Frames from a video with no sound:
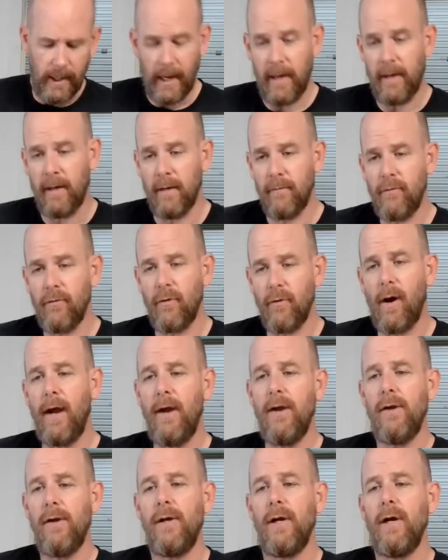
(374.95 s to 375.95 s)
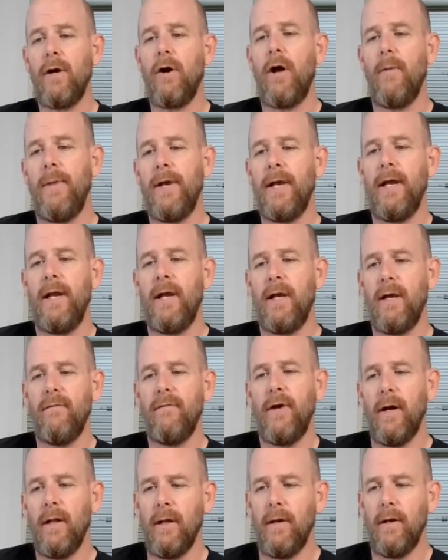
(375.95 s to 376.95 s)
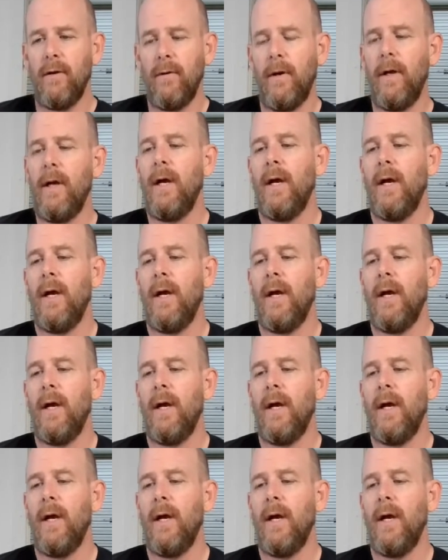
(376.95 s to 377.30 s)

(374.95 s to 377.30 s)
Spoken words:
end of dry. You can call it beginning of yellow.